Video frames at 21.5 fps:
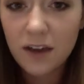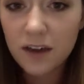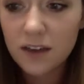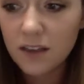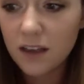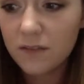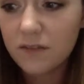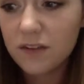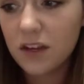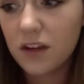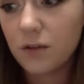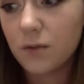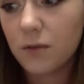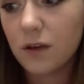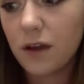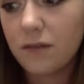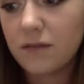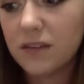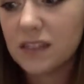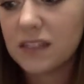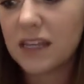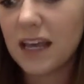I'd love to hear what you
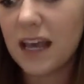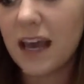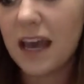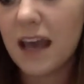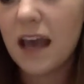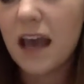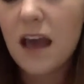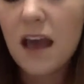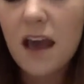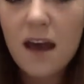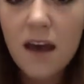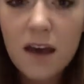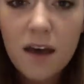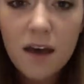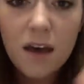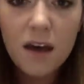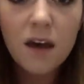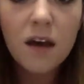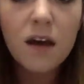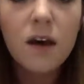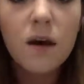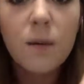have to say.
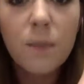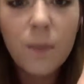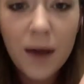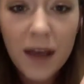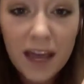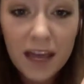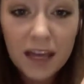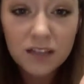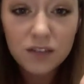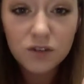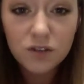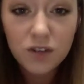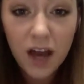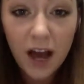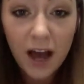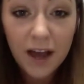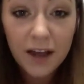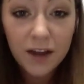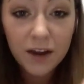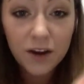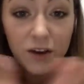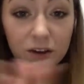My hands are
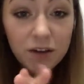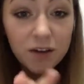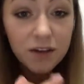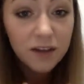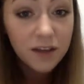tired.